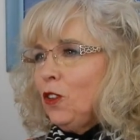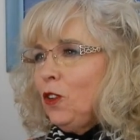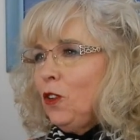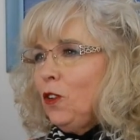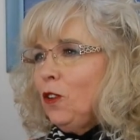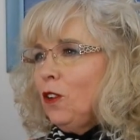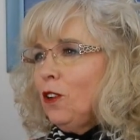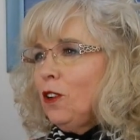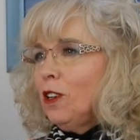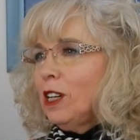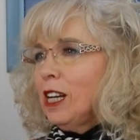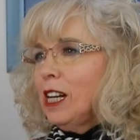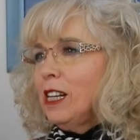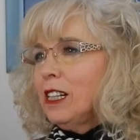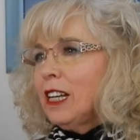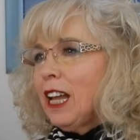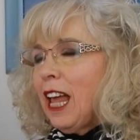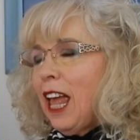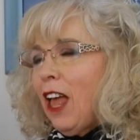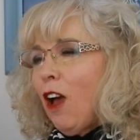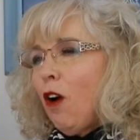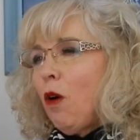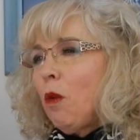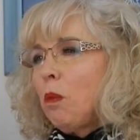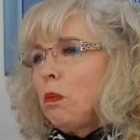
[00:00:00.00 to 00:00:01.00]
you're going
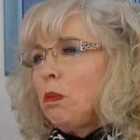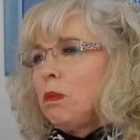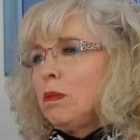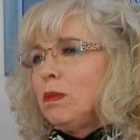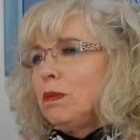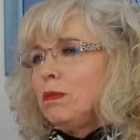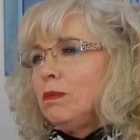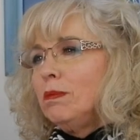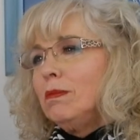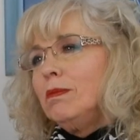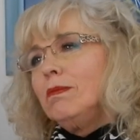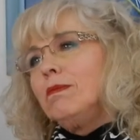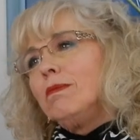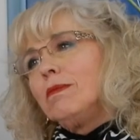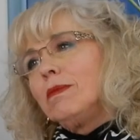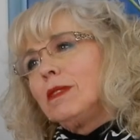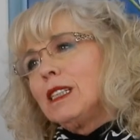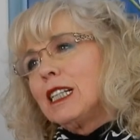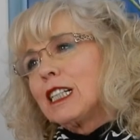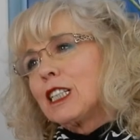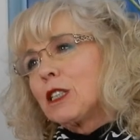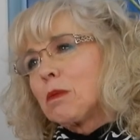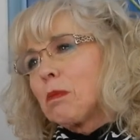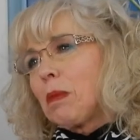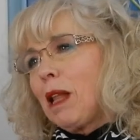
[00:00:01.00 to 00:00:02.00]
to help
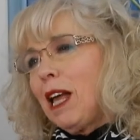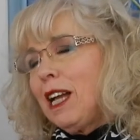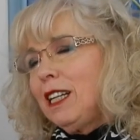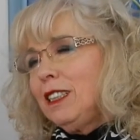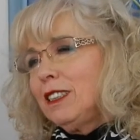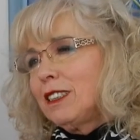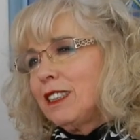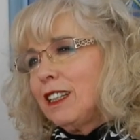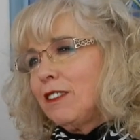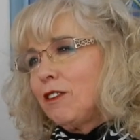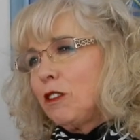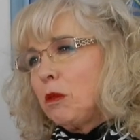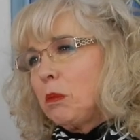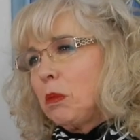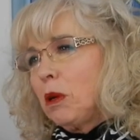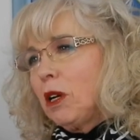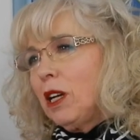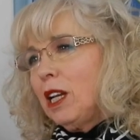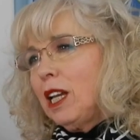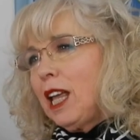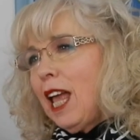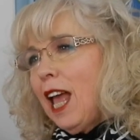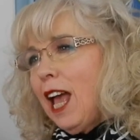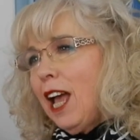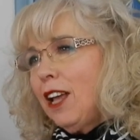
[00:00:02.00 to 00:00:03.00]
explain to
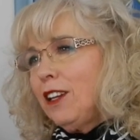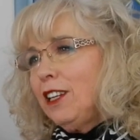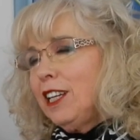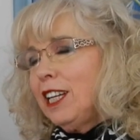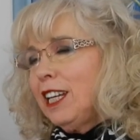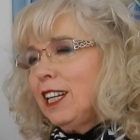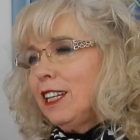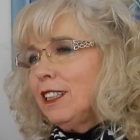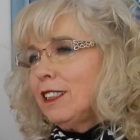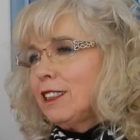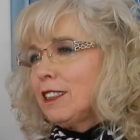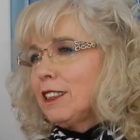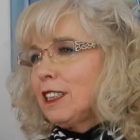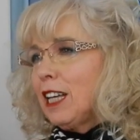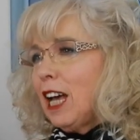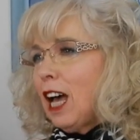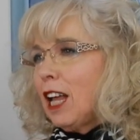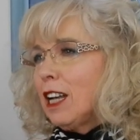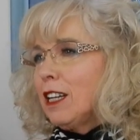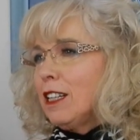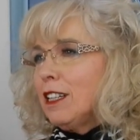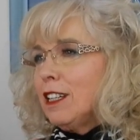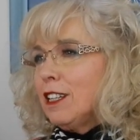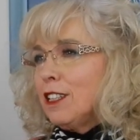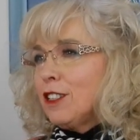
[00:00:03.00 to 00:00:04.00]
everybody how you get
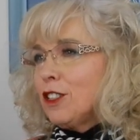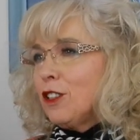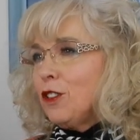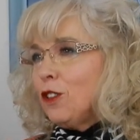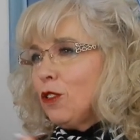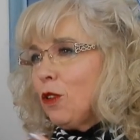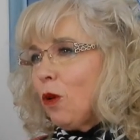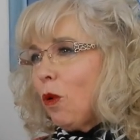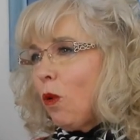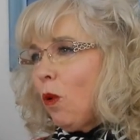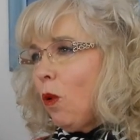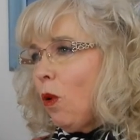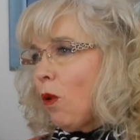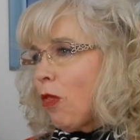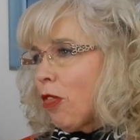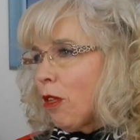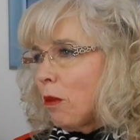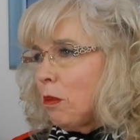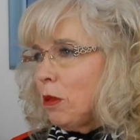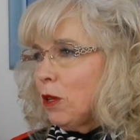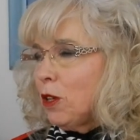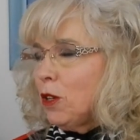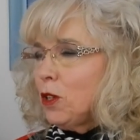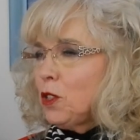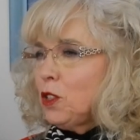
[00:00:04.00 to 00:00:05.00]
started as an
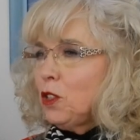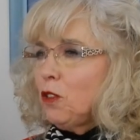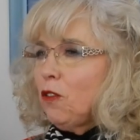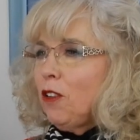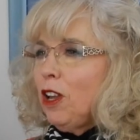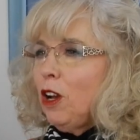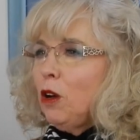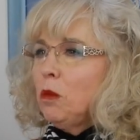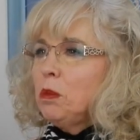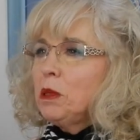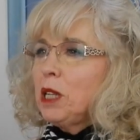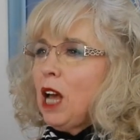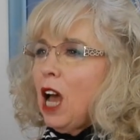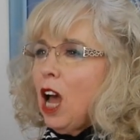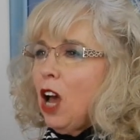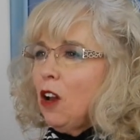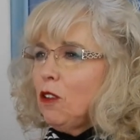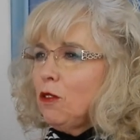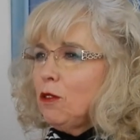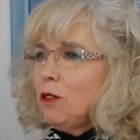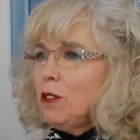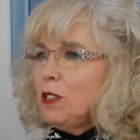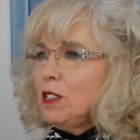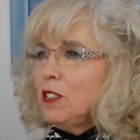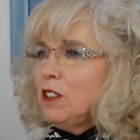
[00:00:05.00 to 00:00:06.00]
author, because you've helped
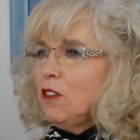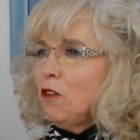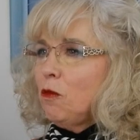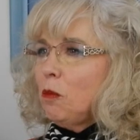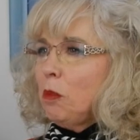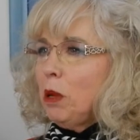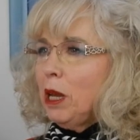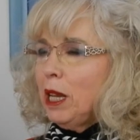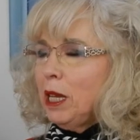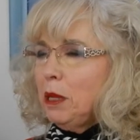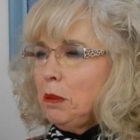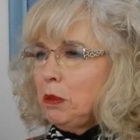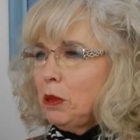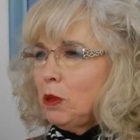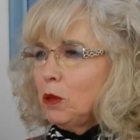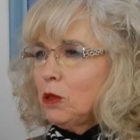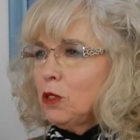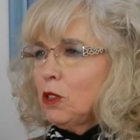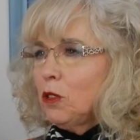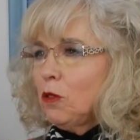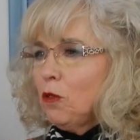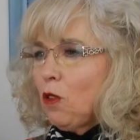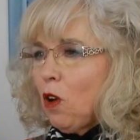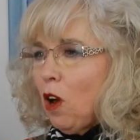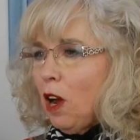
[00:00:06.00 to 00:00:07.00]
hundreds of people
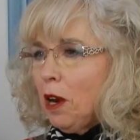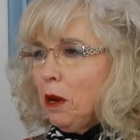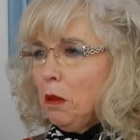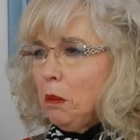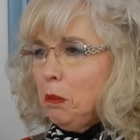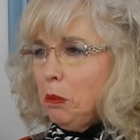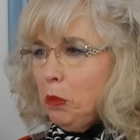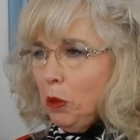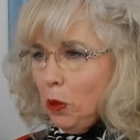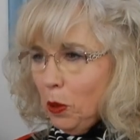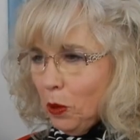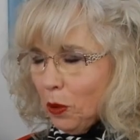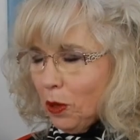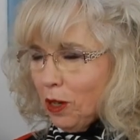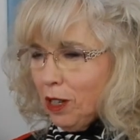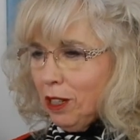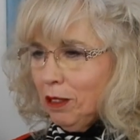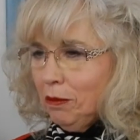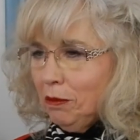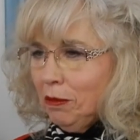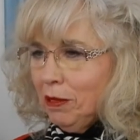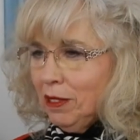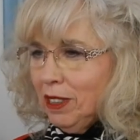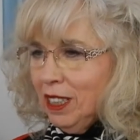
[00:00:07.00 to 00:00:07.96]
to write a book.